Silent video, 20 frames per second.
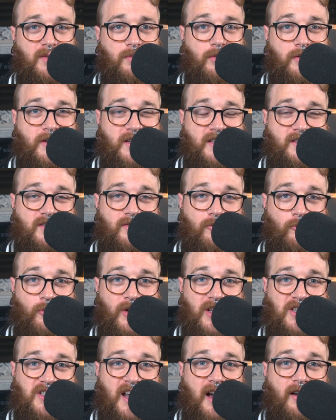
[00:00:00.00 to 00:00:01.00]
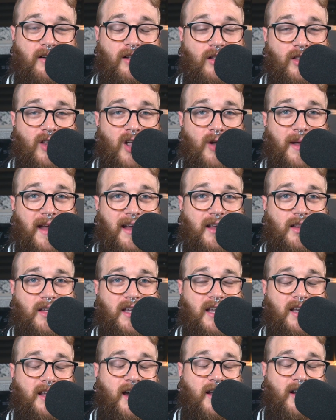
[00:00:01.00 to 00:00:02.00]
please reach out hello at
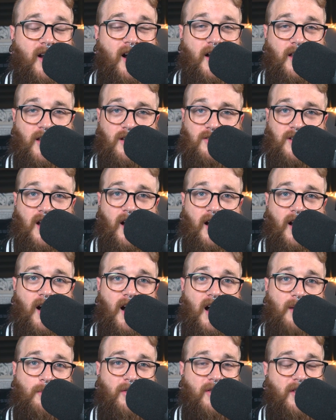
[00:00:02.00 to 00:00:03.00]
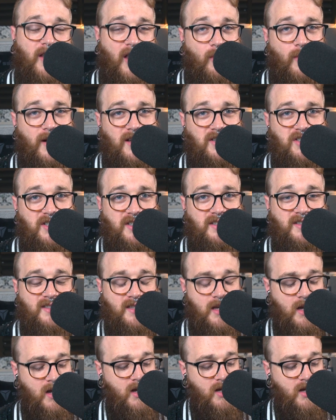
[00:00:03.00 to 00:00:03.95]
clean cut audio dot com with any questions.